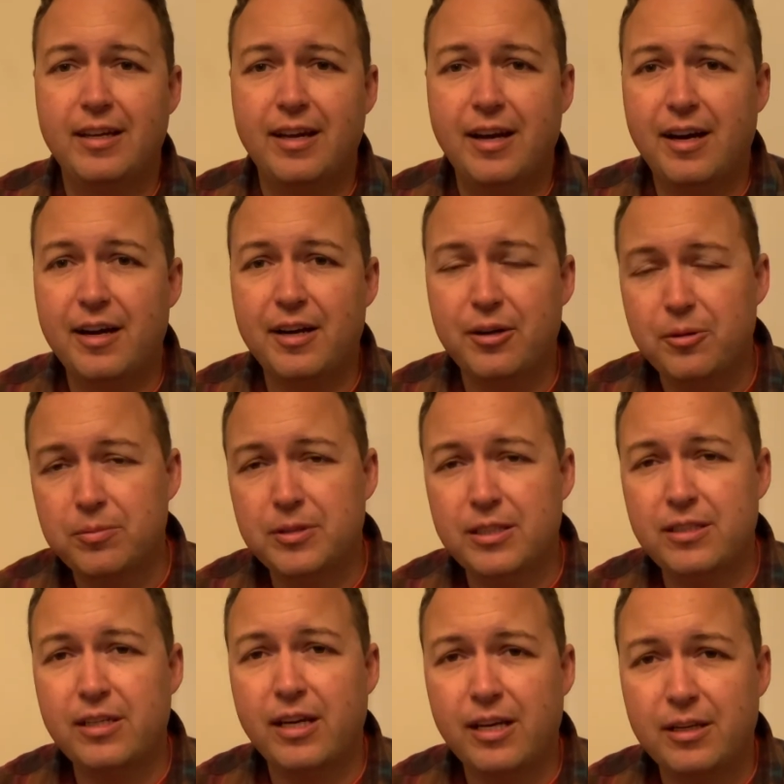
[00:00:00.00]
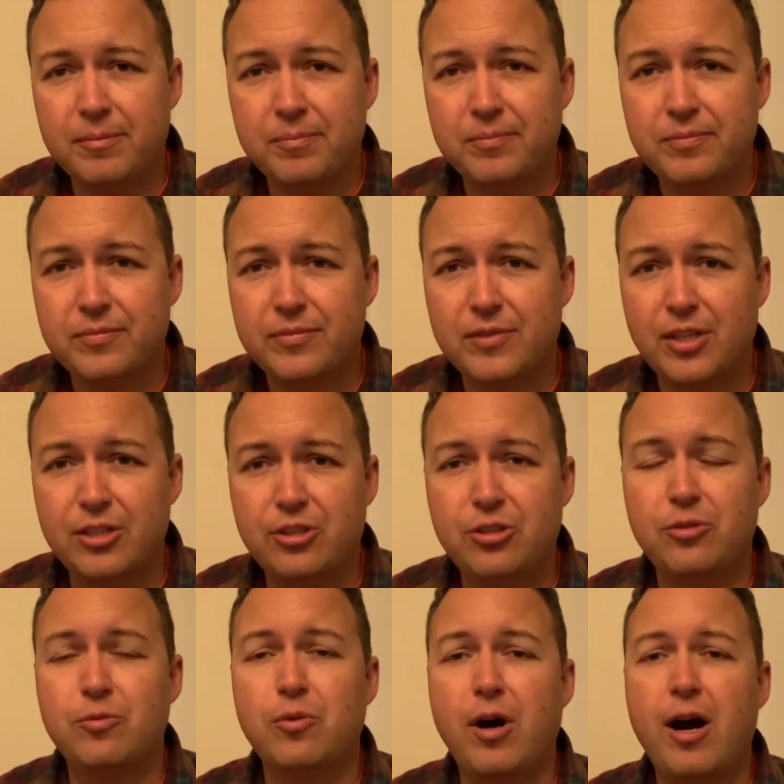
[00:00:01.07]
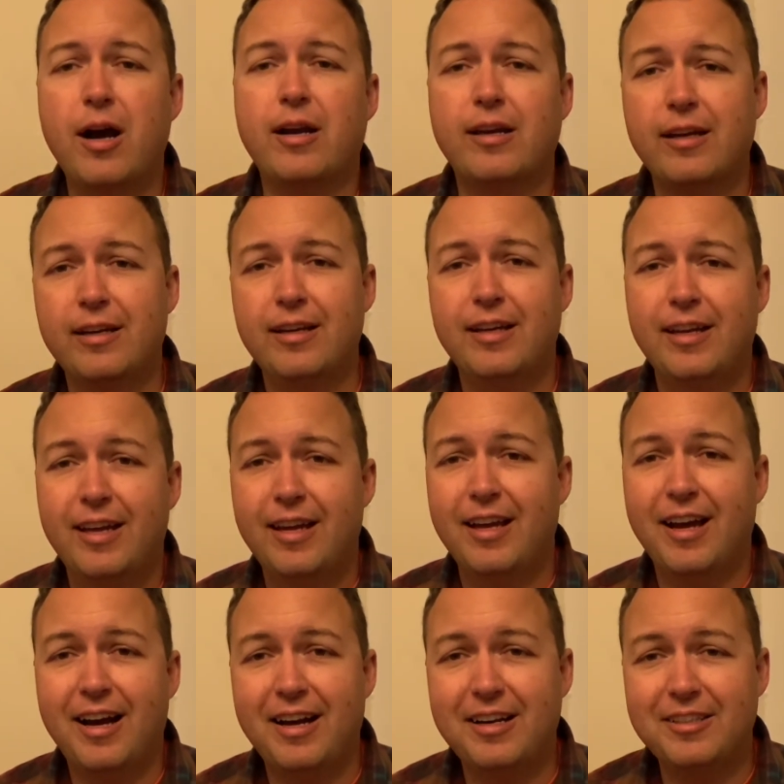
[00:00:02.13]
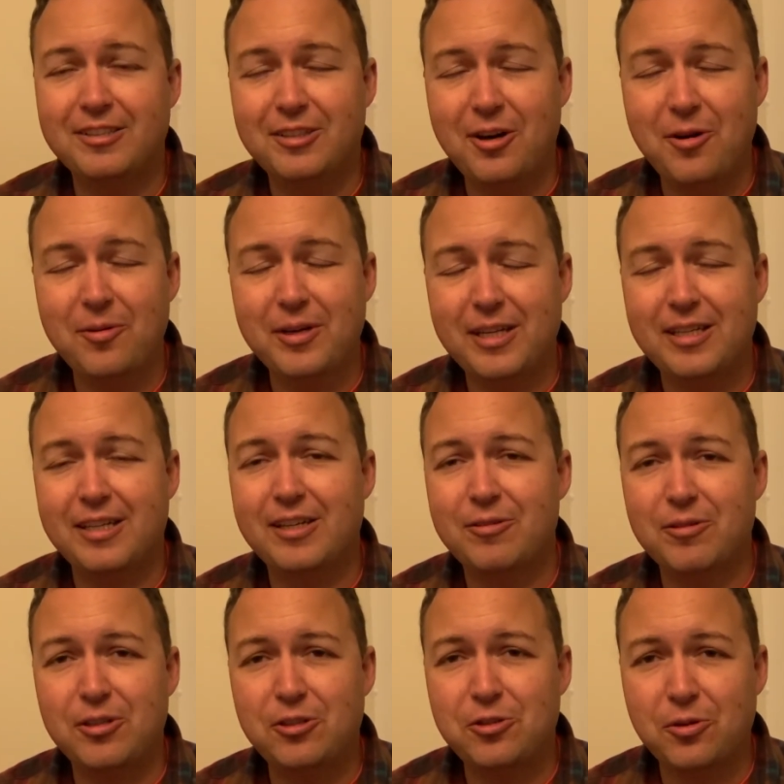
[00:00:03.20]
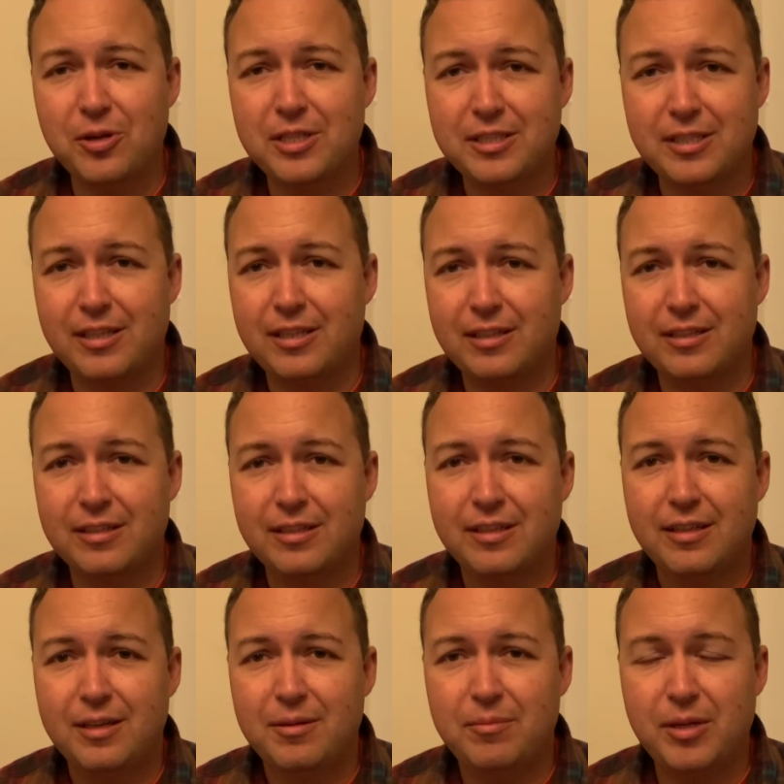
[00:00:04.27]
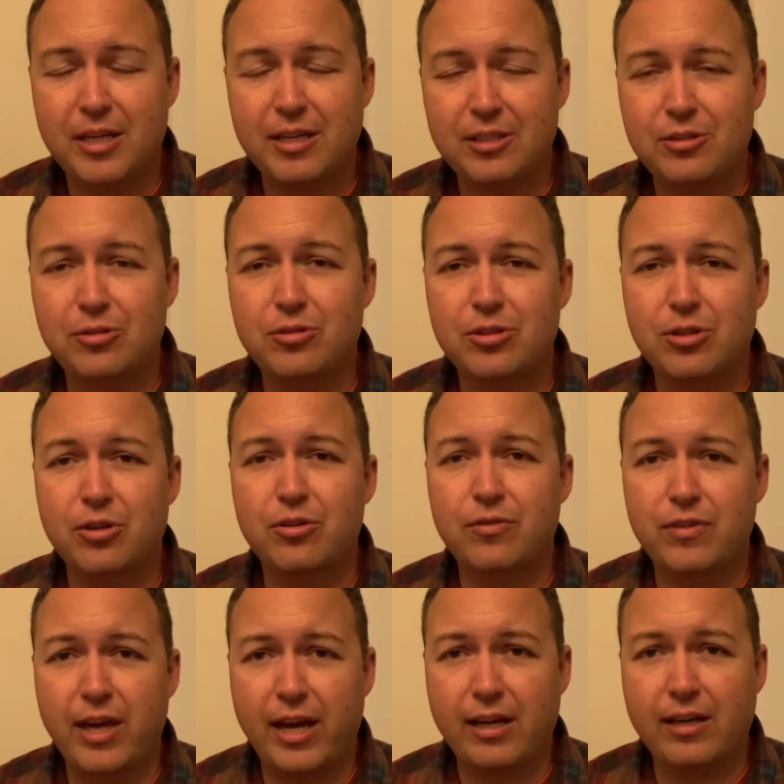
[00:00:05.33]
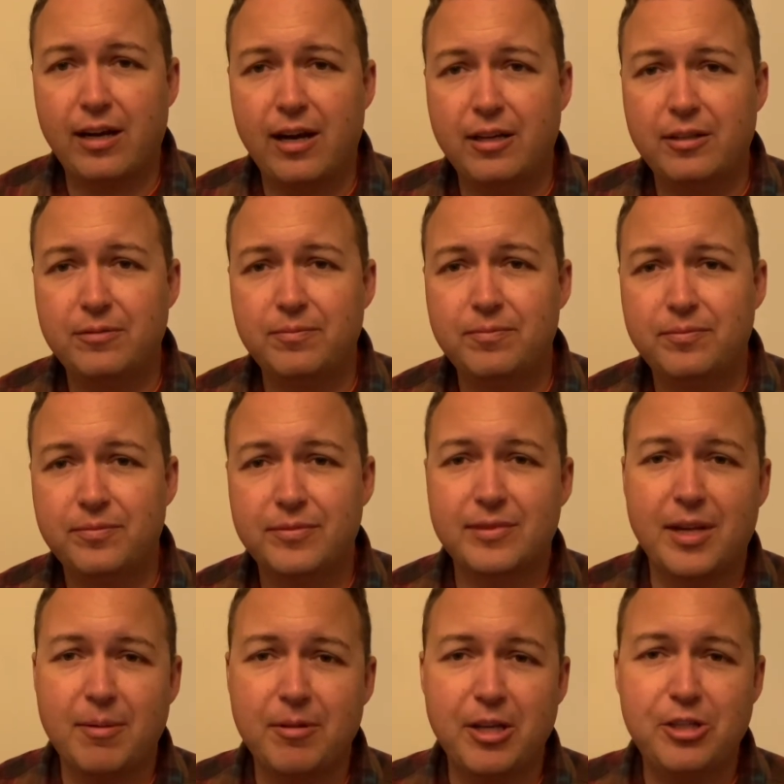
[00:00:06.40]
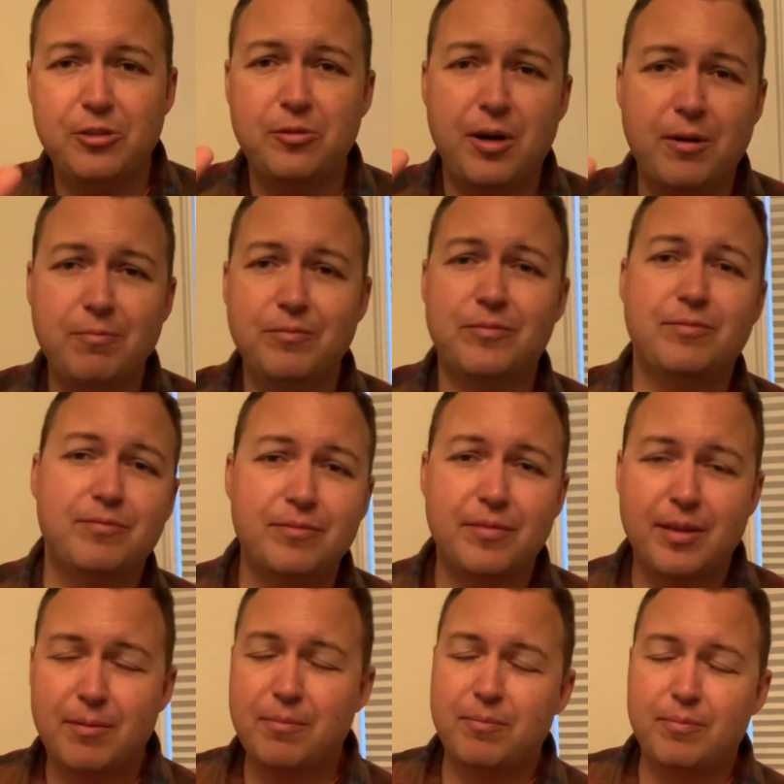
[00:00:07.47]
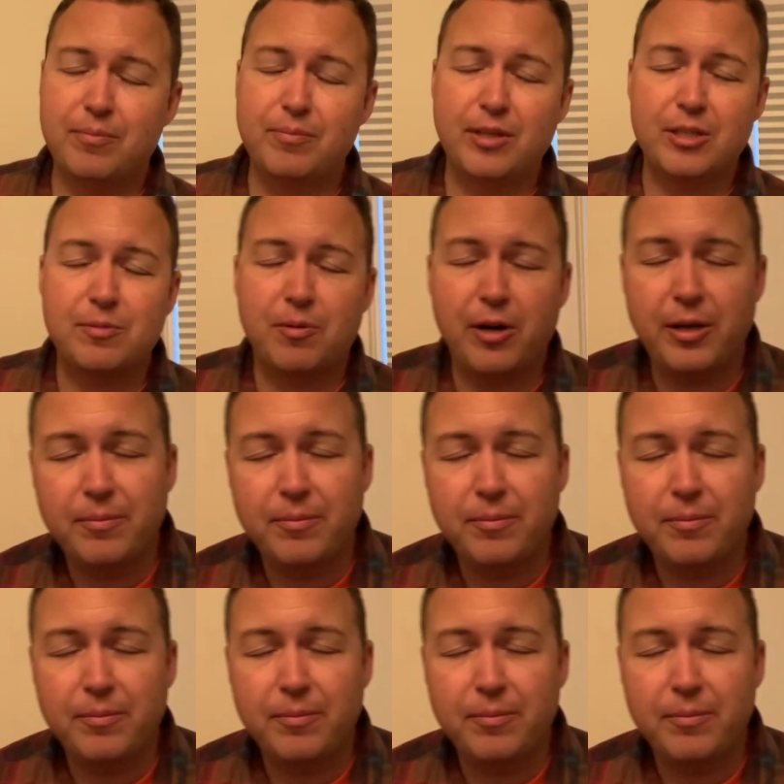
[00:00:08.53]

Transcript: I hope today that you walk uh, knowing, rejoicing, because you serve that God. God bless you all. Let's pray.